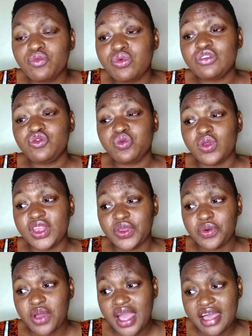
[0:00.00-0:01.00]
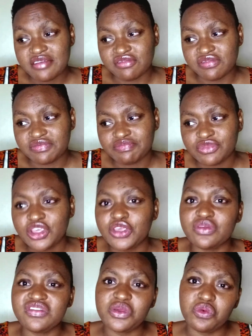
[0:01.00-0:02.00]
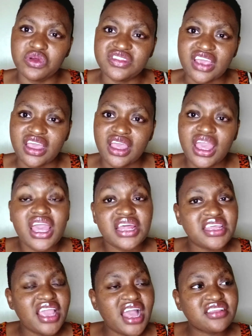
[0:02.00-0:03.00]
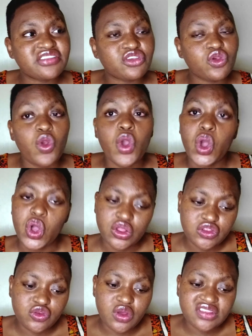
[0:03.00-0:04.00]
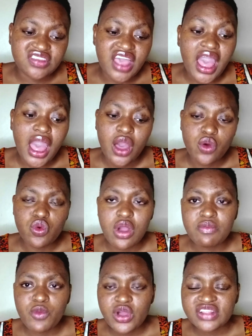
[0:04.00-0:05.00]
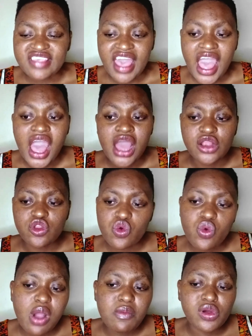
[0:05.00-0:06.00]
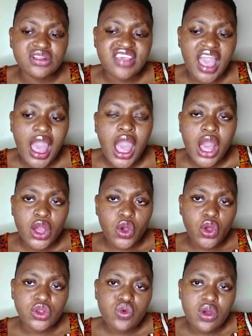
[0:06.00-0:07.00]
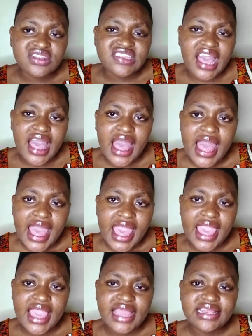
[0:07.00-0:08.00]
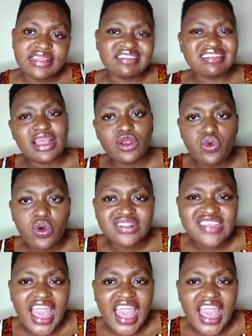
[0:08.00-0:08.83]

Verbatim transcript: what will you have? you say water. They ask you hot water, warm water, lukewarm water, cold water, uh, distilled water,